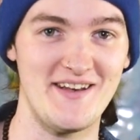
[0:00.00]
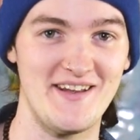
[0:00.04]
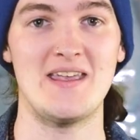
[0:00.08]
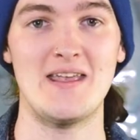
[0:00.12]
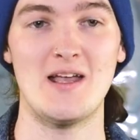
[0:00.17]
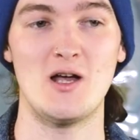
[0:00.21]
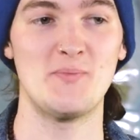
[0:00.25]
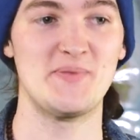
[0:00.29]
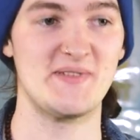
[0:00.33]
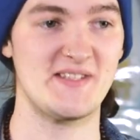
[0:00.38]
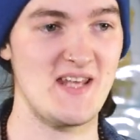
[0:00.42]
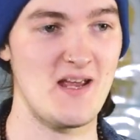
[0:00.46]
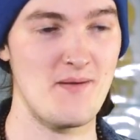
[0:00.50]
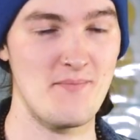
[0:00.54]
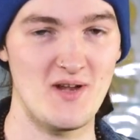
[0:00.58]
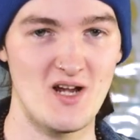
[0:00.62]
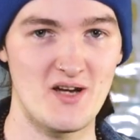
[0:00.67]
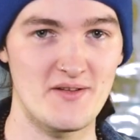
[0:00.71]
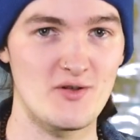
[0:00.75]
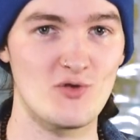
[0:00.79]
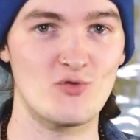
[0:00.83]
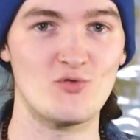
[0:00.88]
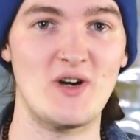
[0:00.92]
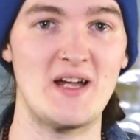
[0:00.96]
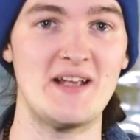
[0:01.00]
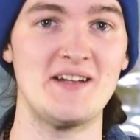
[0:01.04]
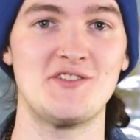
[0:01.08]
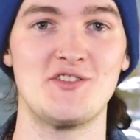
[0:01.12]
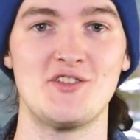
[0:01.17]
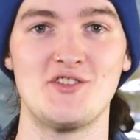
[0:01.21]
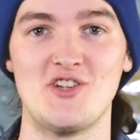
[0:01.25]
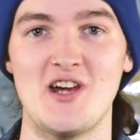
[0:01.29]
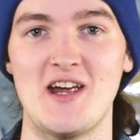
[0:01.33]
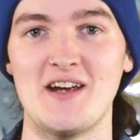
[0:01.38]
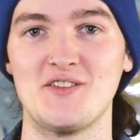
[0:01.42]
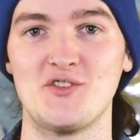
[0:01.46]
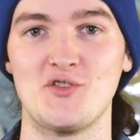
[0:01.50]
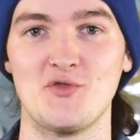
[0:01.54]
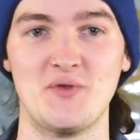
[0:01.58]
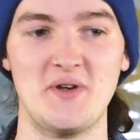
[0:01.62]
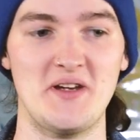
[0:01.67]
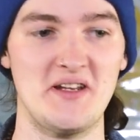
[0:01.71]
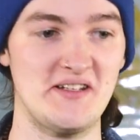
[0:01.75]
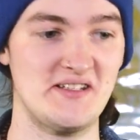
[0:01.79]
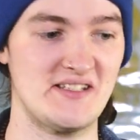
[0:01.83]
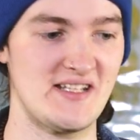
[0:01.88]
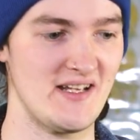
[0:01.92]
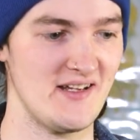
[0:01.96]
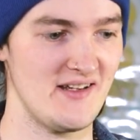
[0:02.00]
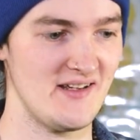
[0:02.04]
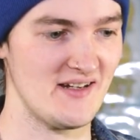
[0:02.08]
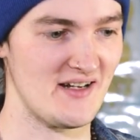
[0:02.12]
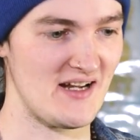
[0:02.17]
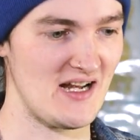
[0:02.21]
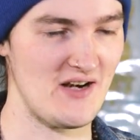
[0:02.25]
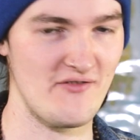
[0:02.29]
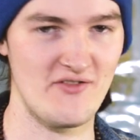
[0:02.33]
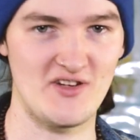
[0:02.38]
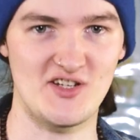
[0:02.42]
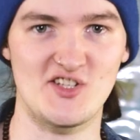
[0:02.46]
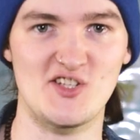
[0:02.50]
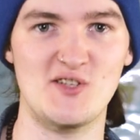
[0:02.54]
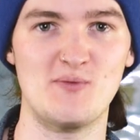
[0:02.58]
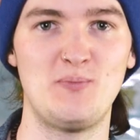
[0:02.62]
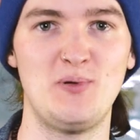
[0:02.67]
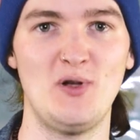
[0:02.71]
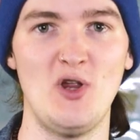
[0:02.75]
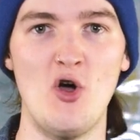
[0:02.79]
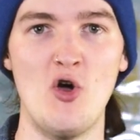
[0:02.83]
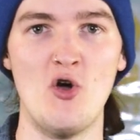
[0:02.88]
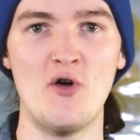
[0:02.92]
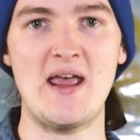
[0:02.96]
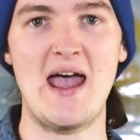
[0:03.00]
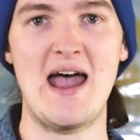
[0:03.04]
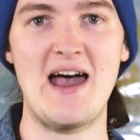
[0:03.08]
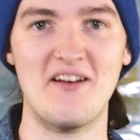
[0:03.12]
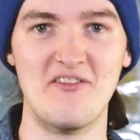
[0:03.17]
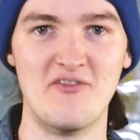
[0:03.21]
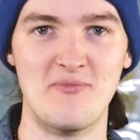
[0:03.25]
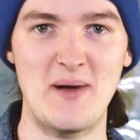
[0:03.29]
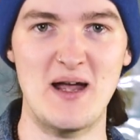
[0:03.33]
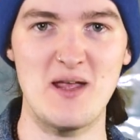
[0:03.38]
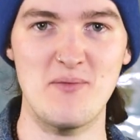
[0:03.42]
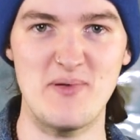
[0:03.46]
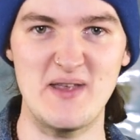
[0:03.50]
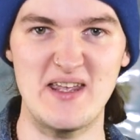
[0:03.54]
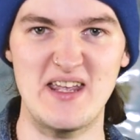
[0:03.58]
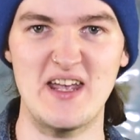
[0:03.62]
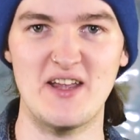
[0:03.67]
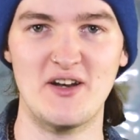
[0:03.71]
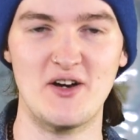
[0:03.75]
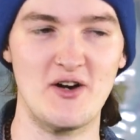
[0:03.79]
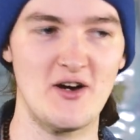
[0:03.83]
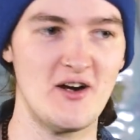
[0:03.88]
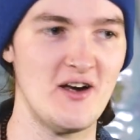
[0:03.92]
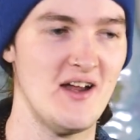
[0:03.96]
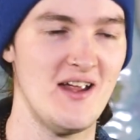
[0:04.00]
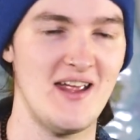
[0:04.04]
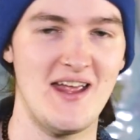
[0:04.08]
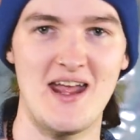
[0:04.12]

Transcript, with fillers: He helped set me on the right trajectory to kind of explode out of my beginner